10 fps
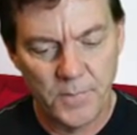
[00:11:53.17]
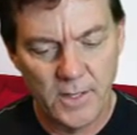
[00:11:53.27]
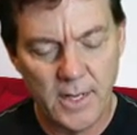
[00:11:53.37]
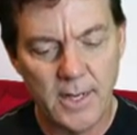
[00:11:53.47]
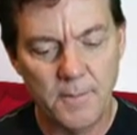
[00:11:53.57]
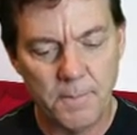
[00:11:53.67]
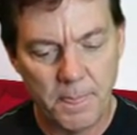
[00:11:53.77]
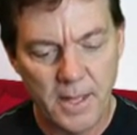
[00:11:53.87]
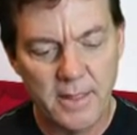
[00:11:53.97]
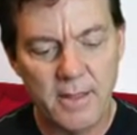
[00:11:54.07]

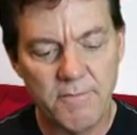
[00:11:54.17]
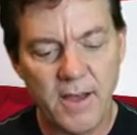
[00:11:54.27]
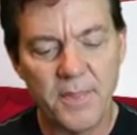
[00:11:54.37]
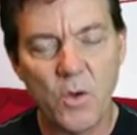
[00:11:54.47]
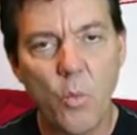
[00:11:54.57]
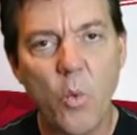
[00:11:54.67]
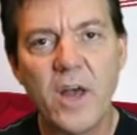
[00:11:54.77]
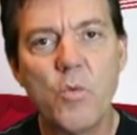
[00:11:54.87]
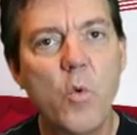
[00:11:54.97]
They found that 1